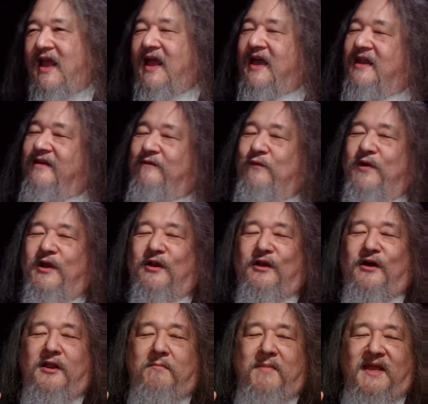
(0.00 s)
and if we are
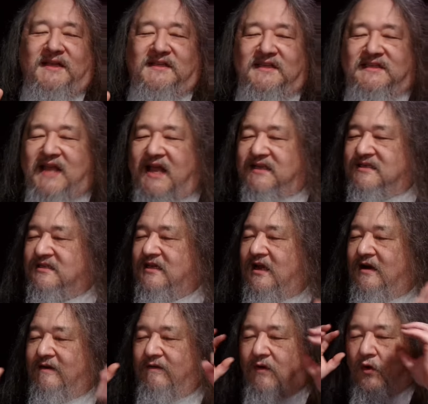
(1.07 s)
going to make sense
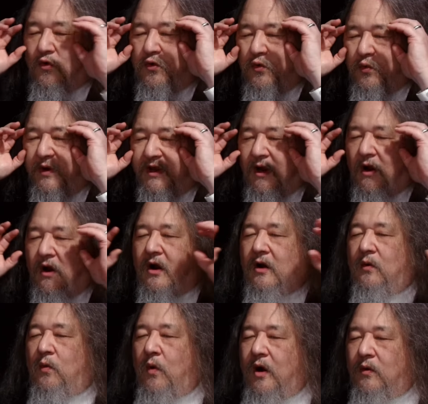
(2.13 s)
of who we are
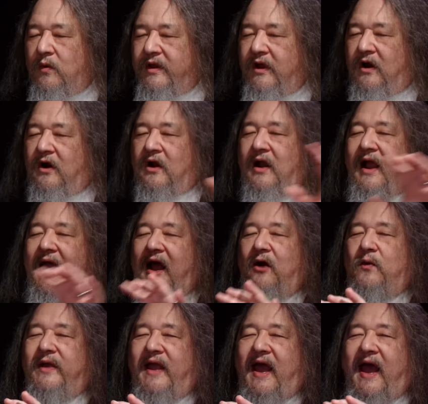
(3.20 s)
what we are how
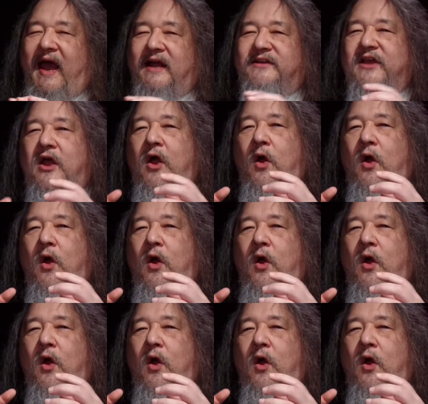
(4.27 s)
we act